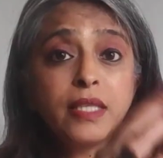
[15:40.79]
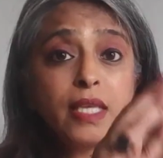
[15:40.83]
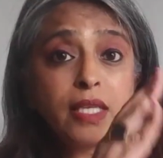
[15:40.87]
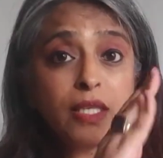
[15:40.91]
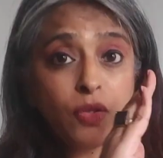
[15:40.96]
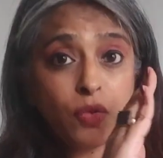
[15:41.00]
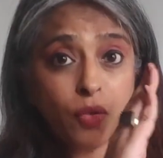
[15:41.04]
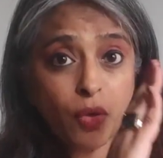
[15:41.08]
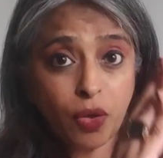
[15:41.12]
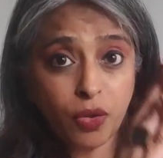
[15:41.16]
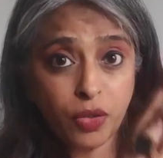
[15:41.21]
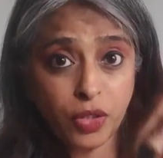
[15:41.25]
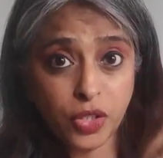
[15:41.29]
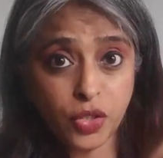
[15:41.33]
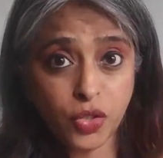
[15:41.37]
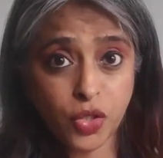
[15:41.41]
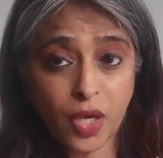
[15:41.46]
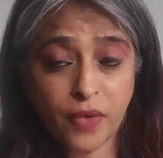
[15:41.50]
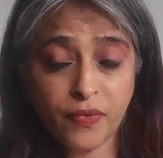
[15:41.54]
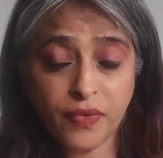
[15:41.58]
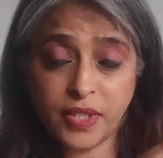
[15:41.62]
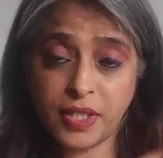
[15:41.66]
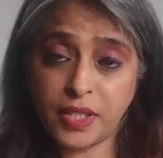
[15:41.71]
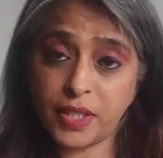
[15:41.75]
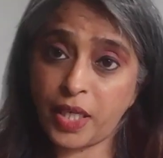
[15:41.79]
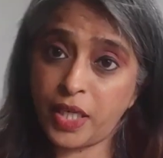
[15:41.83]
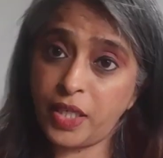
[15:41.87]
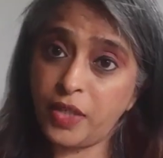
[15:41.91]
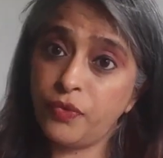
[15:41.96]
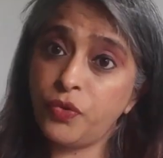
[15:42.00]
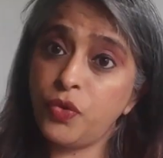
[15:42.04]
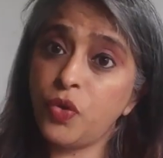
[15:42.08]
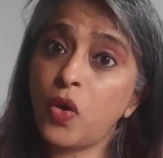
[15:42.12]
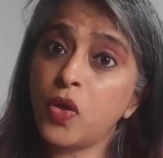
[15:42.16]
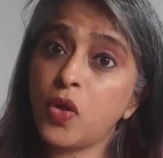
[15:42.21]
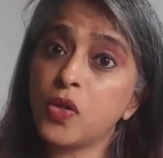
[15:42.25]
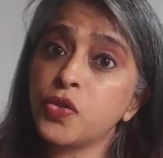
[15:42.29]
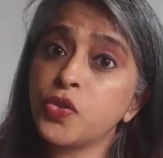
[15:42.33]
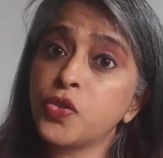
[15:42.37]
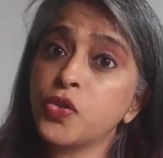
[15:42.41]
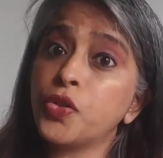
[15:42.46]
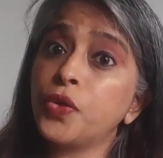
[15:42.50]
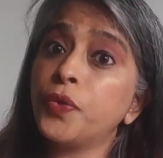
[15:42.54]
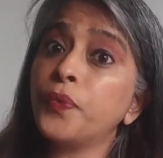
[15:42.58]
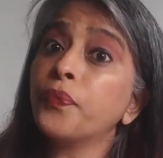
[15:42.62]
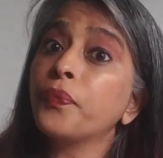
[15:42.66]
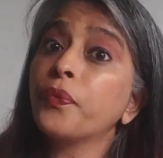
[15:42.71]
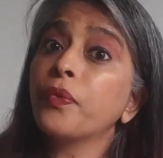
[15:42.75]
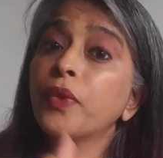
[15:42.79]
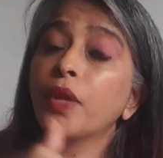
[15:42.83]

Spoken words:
then you need to have a side view also.